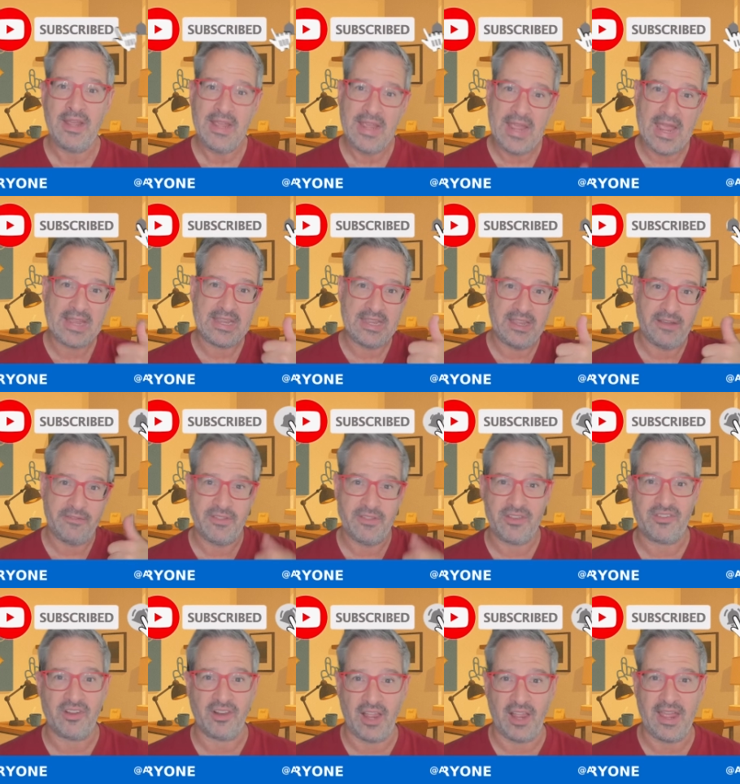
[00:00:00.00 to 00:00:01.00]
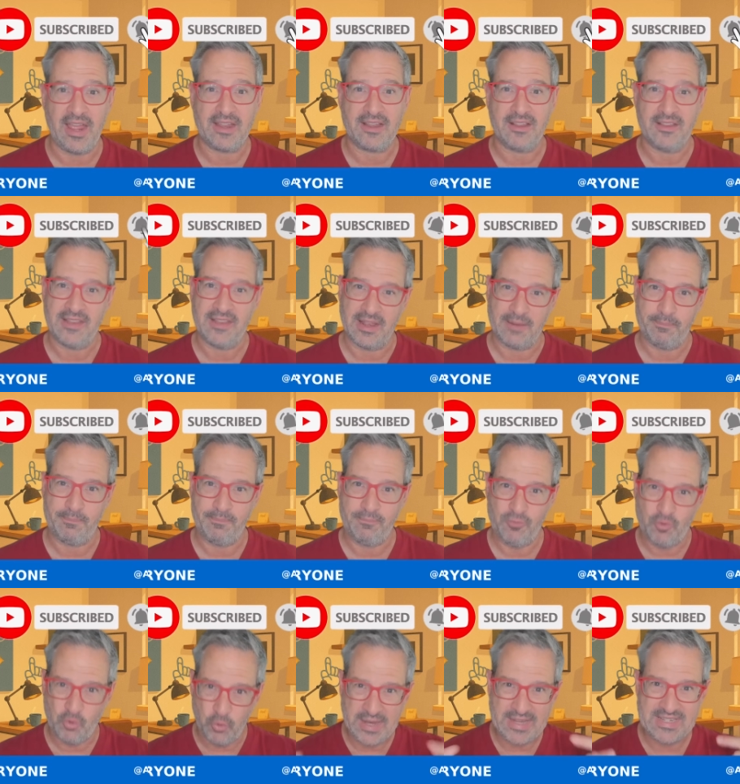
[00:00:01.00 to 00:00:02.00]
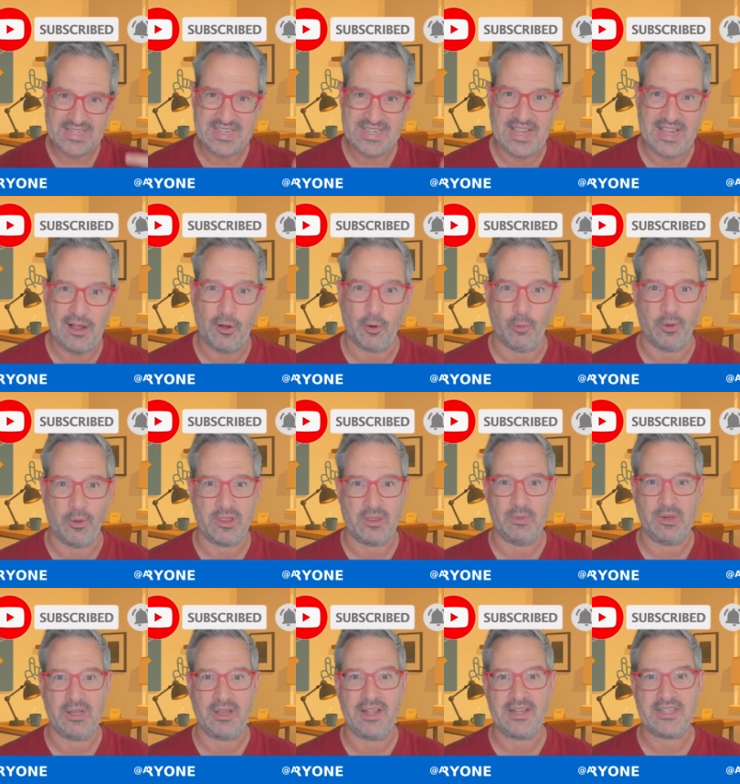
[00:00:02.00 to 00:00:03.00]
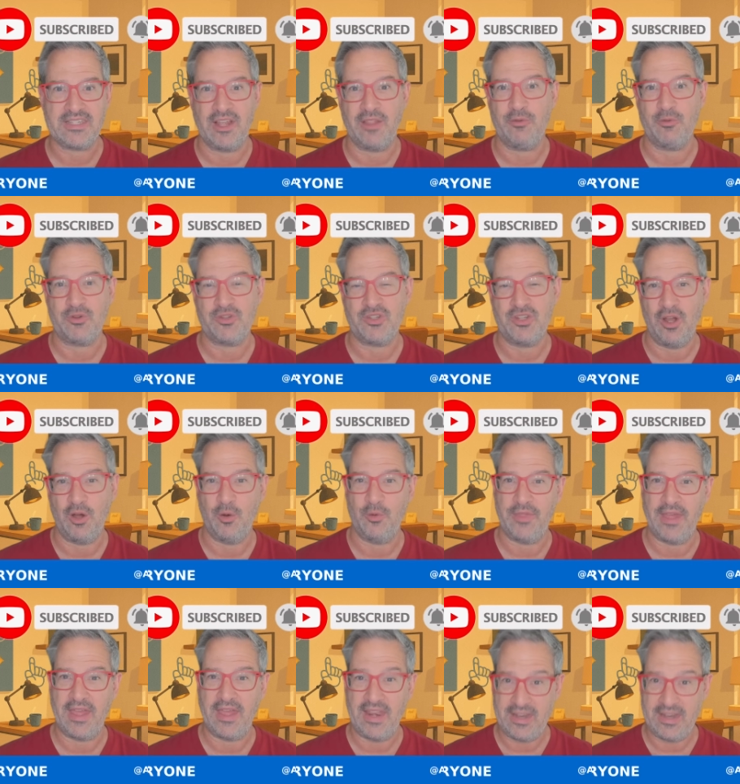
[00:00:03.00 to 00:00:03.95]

and give this a like. That tweaks the algorithm and lets others know that